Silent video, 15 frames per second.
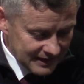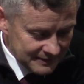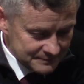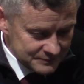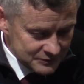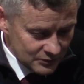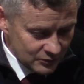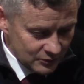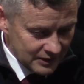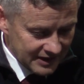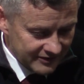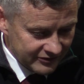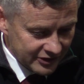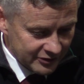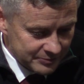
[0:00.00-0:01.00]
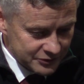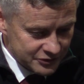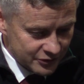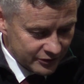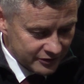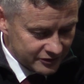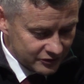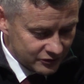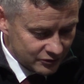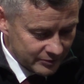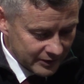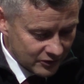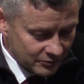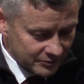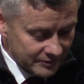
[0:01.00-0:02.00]
absolutely every opportunity to
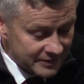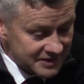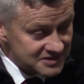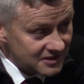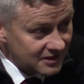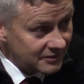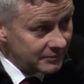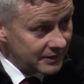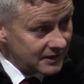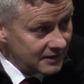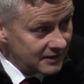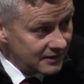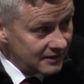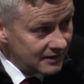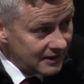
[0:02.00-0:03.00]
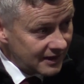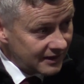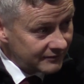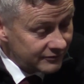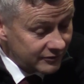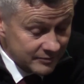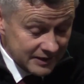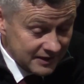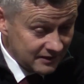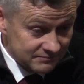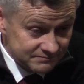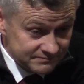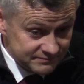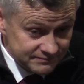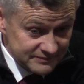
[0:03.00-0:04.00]
become the best he can be. And for
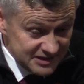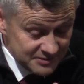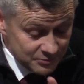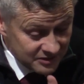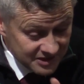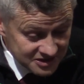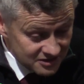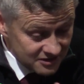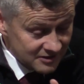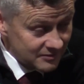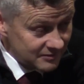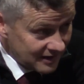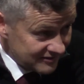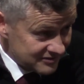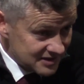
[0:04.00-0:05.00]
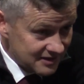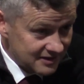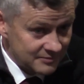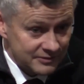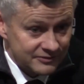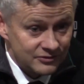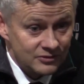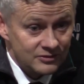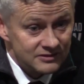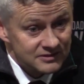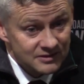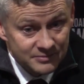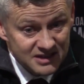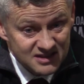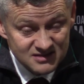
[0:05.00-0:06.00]
me, he's potentially, I've said it before,
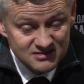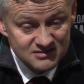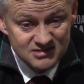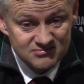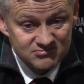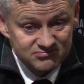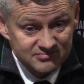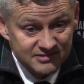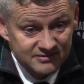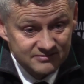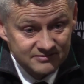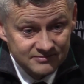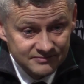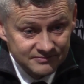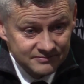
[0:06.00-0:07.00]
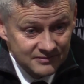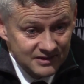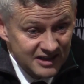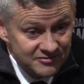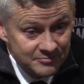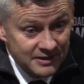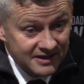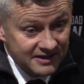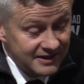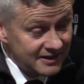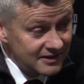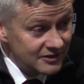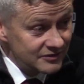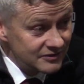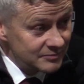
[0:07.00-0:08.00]
the best left back in
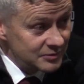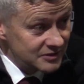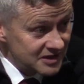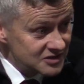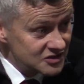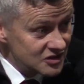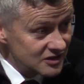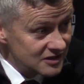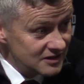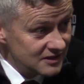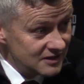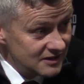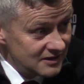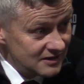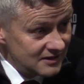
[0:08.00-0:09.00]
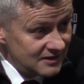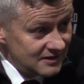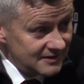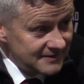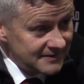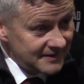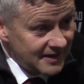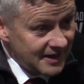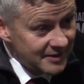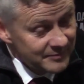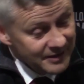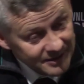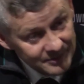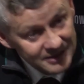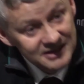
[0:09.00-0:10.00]
England, potentially,
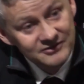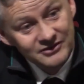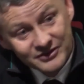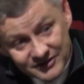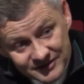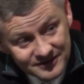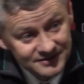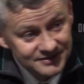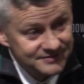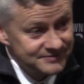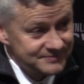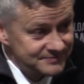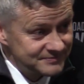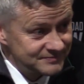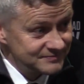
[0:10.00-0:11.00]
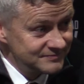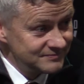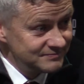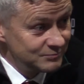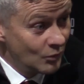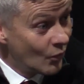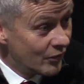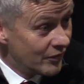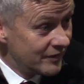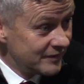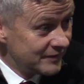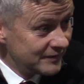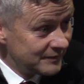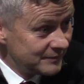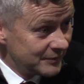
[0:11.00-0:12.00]
and maybe even more.
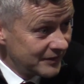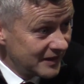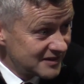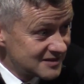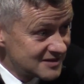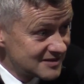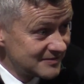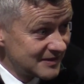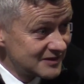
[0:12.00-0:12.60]
But I've